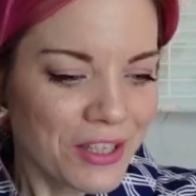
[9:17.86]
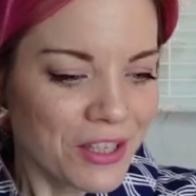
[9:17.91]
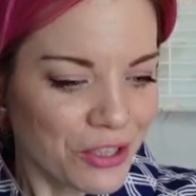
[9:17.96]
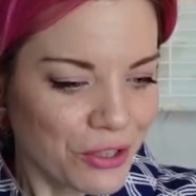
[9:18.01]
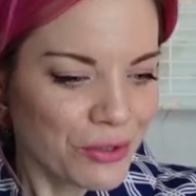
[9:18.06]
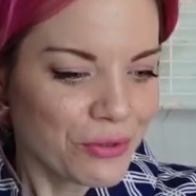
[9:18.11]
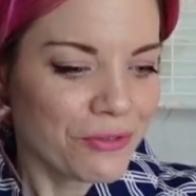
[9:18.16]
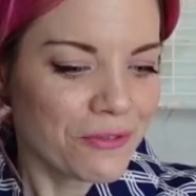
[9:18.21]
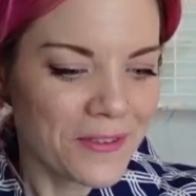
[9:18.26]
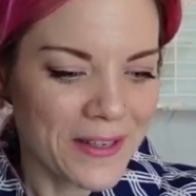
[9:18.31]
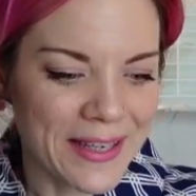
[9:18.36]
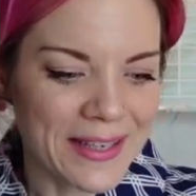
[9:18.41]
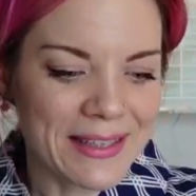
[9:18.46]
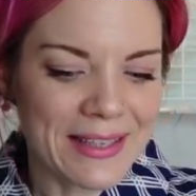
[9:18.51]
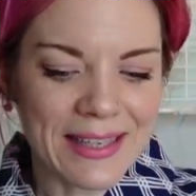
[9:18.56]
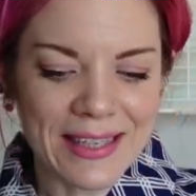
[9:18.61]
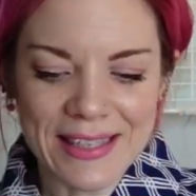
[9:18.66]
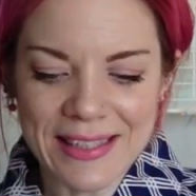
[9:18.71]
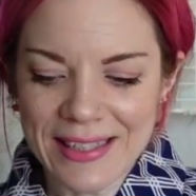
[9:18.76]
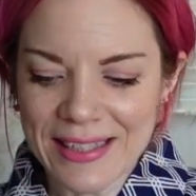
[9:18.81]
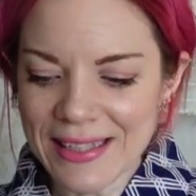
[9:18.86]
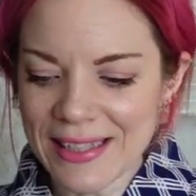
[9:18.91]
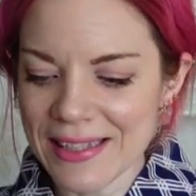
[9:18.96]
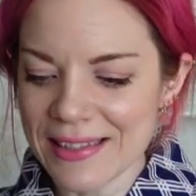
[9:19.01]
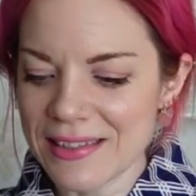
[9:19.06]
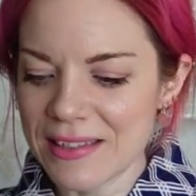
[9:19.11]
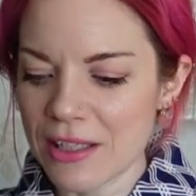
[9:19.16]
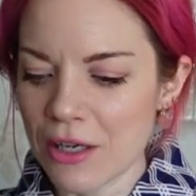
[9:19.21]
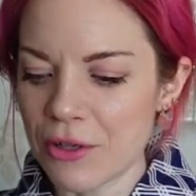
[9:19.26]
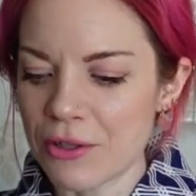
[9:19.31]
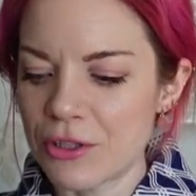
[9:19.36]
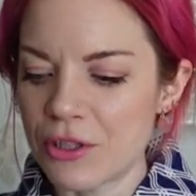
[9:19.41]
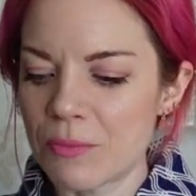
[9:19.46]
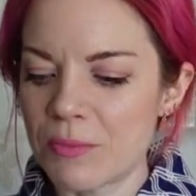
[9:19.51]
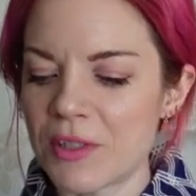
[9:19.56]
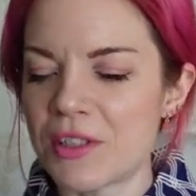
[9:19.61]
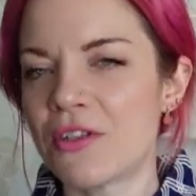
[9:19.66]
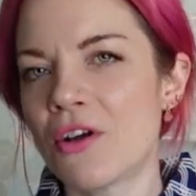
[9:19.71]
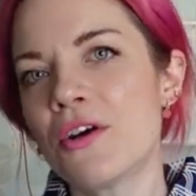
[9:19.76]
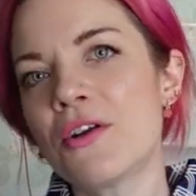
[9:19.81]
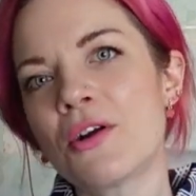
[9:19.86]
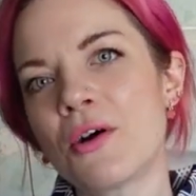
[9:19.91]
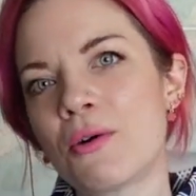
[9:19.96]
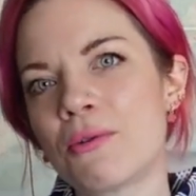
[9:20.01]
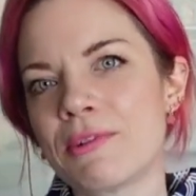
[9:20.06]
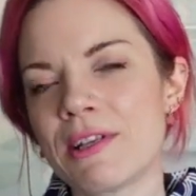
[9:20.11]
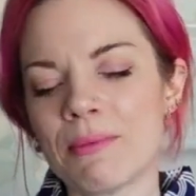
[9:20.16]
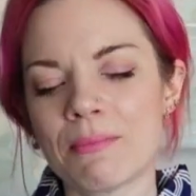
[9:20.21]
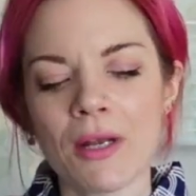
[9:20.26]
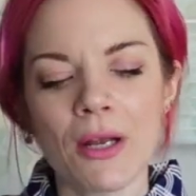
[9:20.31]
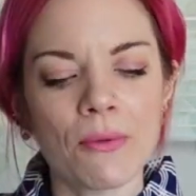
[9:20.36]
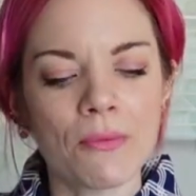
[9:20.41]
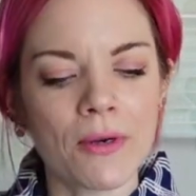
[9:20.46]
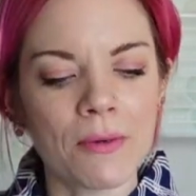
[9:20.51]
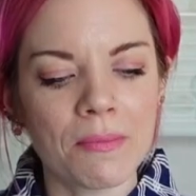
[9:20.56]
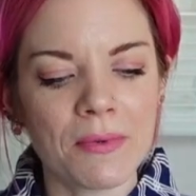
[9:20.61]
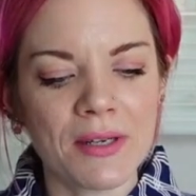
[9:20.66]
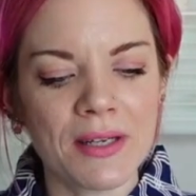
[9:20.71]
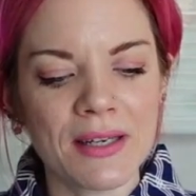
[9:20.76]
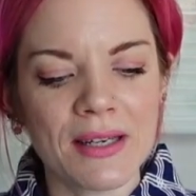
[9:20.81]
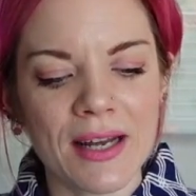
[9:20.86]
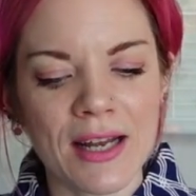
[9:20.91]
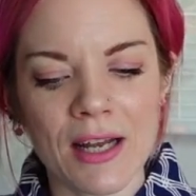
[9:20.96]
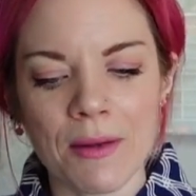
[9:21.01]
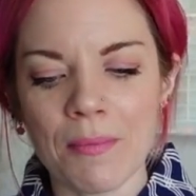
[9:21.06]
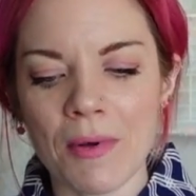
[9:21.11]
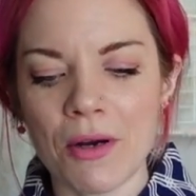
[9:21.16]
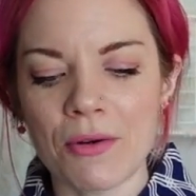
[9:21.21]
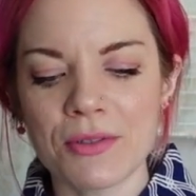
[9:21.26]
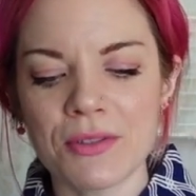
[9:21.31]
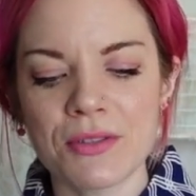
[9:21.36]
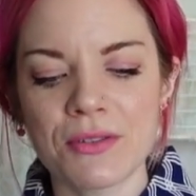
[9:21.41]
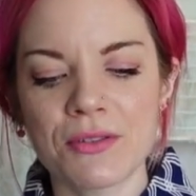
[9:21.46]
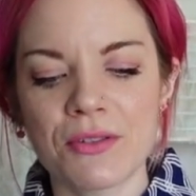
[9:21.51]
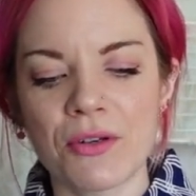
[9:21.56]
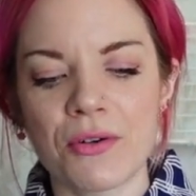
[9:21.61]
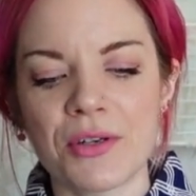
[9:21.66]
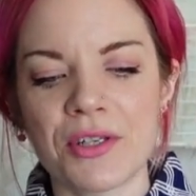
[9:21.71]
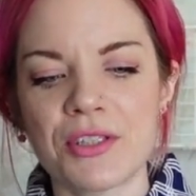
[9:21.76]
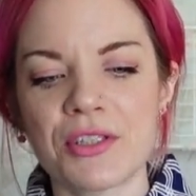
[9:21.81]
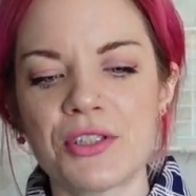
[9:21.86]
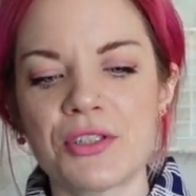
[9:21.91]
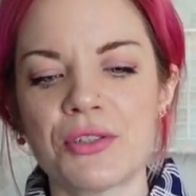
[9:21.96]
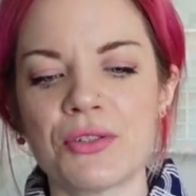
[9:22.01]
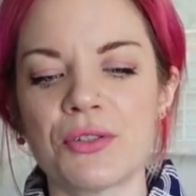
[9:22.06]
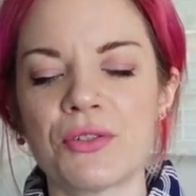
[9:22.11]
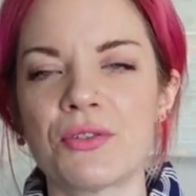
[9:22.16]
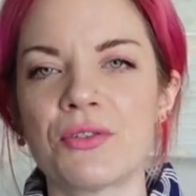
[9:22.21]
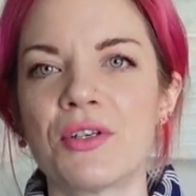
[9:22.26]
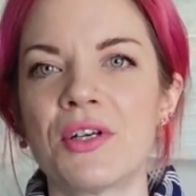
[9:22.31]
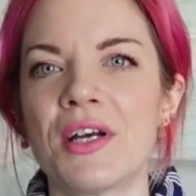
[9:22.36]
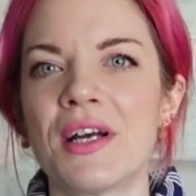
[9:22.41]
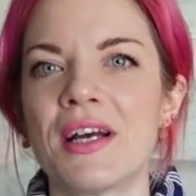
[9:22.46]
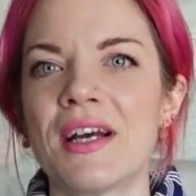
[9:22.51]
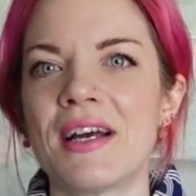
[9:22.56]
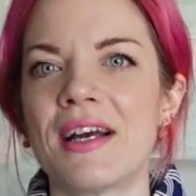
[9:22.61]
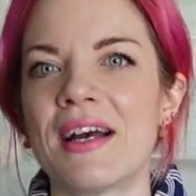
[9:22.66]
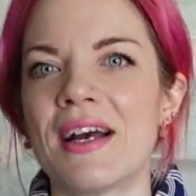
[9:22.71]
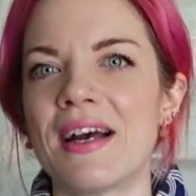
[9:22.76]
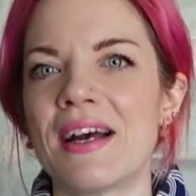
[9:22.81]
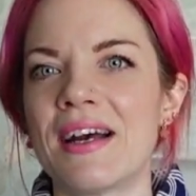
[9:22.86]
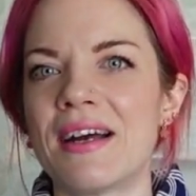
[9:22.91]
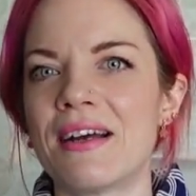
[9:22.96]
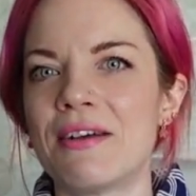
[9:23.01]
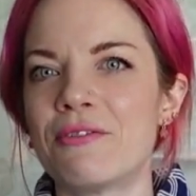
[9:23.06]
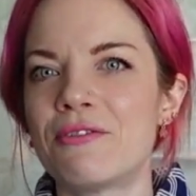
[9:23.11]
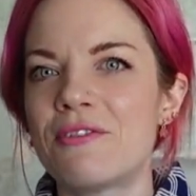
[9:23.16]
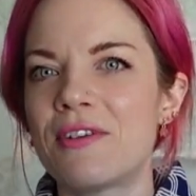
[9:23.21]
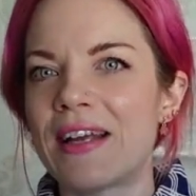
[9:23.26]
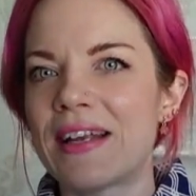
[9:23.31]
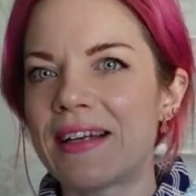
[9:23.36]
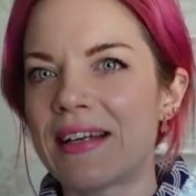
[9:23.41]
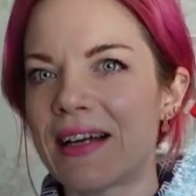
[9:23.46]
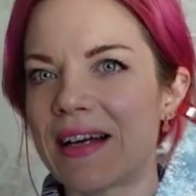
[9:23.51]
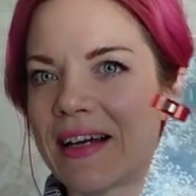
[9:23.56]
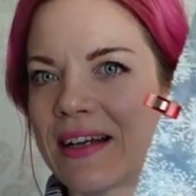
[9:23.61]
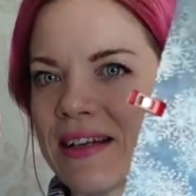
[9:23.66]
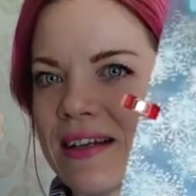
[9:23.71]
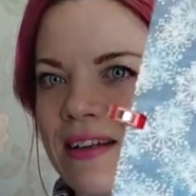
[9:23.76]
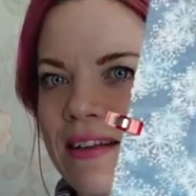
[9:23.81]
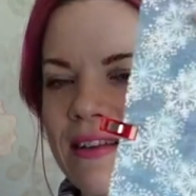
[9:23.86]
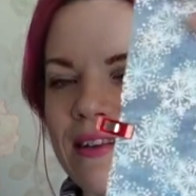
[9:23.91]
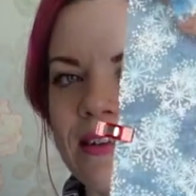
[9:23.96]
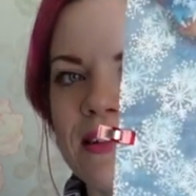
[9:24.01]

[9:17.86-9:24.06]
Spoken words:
2 flatlining is going to be not only my ribbon, I am also going to flatline